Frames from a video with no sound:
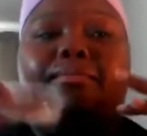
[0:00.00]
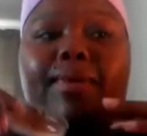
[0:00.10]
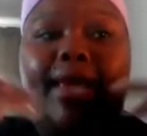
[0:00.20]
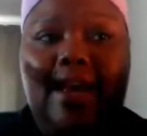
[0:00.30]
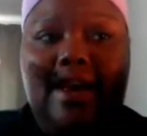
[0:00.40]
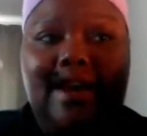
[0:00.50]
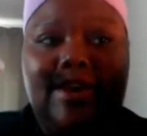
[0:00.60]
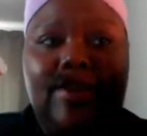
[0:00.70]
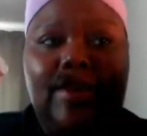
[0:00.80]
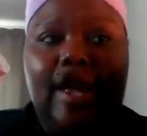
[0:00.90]
bake
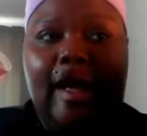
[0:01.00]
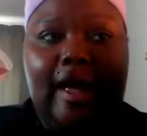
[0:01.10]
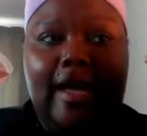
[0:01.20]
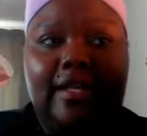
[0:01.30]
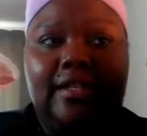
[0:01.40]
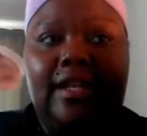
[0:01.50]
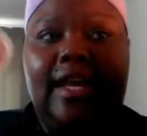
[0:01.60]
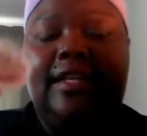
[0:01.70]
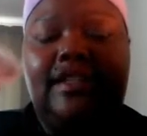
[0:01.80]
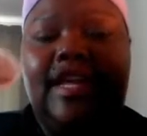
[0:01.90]
under the eyes, like
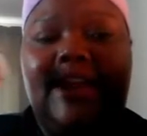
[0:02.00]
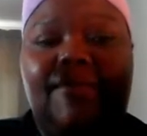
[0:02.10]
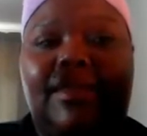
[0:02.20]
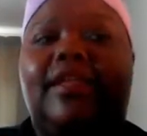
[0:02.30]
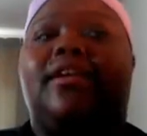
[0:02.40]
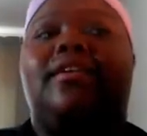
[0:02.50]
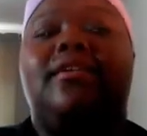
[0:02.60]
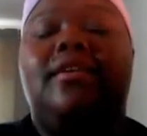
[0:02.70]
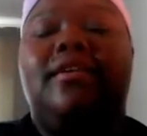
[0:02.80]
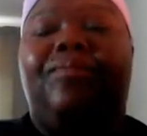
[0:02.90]
set it with the
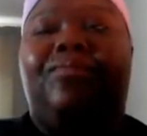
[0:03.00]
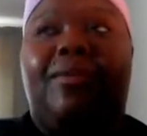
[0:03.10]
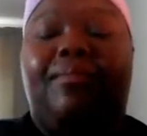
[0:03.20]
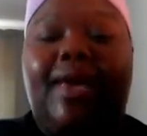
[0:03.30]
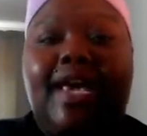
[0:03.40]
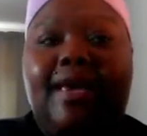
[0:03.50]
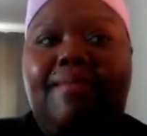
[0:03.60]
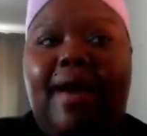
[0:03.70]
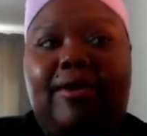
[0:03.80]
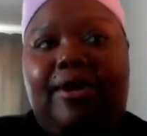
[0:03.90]
baking
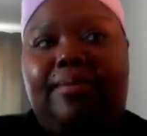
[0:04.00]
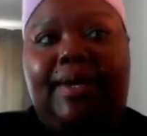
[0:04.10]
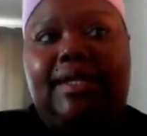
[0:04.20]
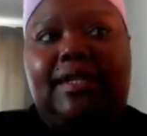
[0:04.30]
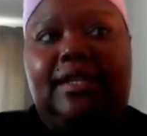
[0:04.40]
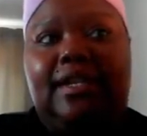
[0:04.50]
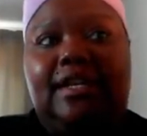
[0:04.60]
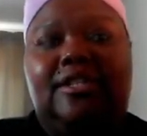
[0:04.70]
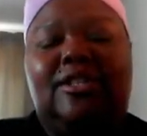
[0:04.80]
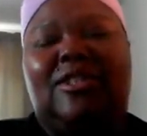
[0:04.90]
powder basically
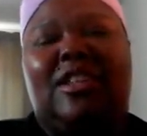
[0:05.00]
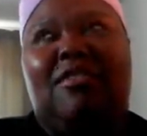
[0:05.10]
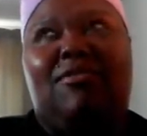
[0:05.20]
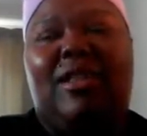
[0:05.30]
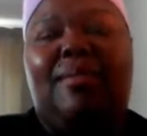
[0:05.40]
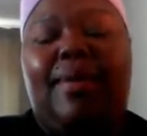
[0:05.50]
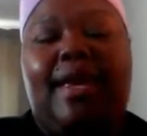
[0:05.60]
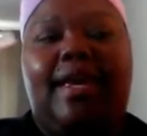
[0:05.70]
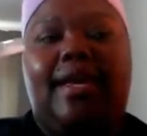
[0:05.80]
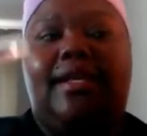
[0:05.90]
so it's not really
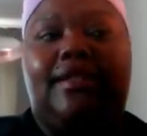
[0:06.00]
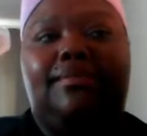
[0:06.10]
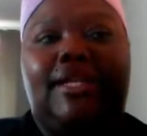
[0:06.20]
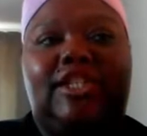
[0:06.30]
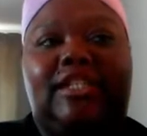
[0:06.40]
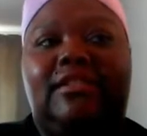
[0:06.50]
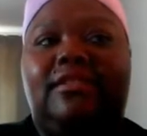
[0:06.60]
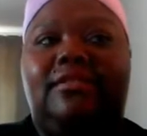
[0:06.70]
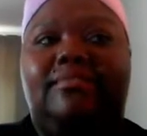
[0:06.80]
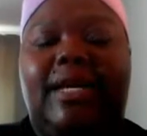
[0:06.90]
baking as much as
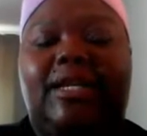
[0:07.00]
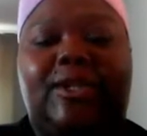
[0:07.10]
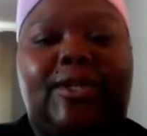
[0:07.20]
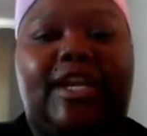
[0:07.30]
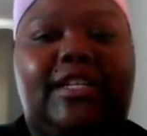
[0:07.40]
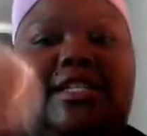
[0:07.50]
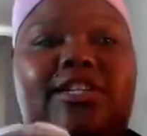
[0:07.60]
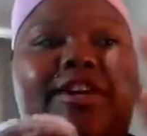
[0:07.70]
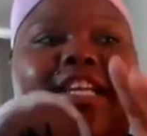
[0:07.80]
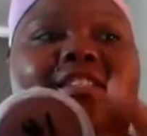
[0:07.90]
making sure that it doesn't
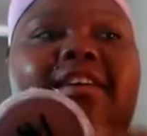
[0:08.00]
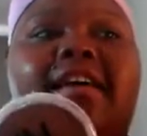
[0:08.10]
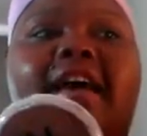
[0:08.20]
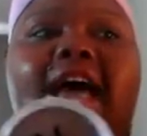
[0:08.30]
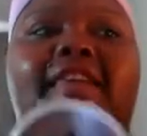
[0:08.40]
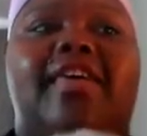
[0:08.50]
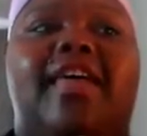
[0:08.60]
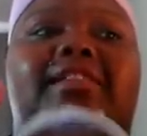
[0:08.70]
crease and then I